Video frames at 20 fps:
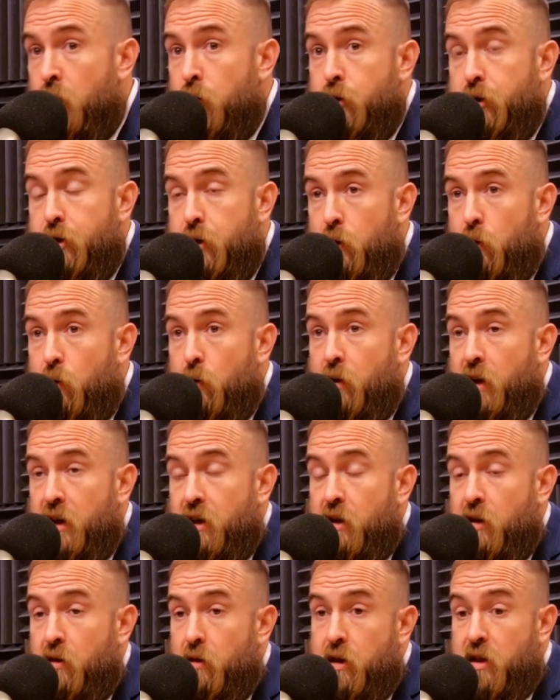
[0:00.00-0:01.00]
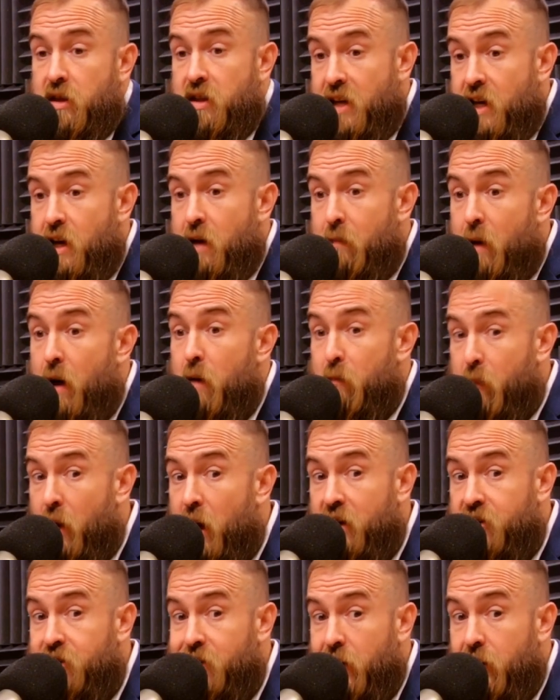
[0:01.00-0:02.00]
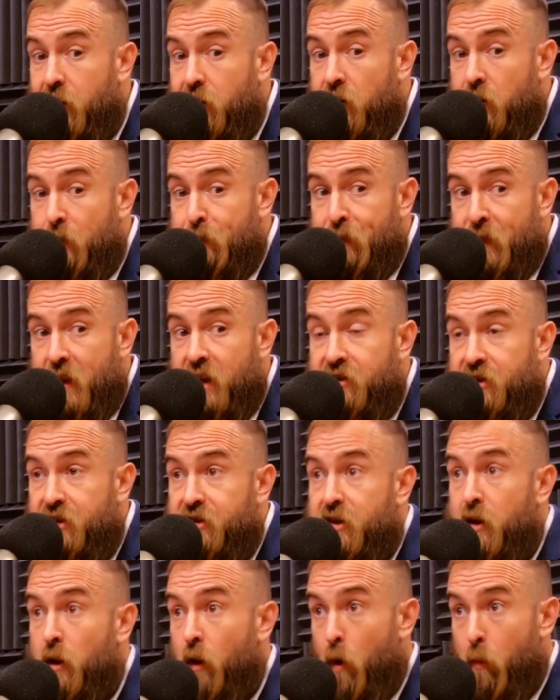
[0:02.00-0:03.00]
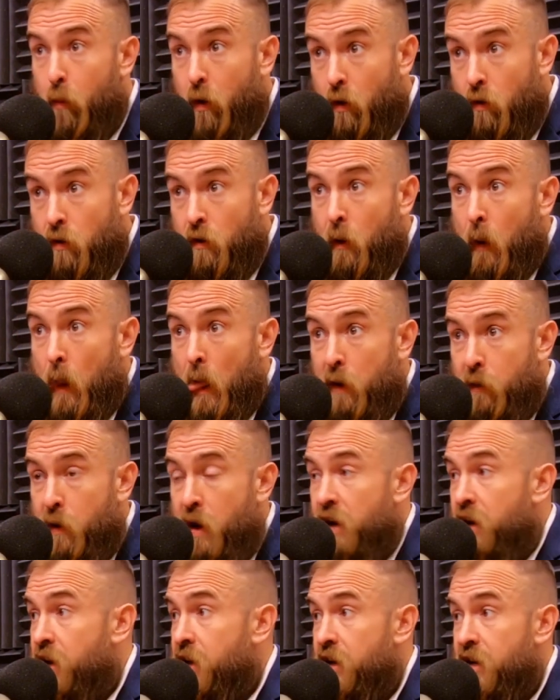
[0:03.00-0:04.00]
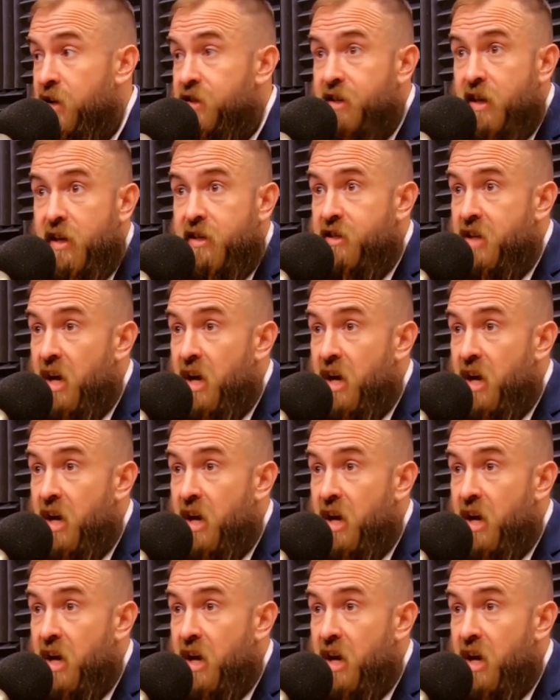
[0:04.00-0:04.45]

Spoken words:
to like the thing about blockchain is it's global, right? Is that it's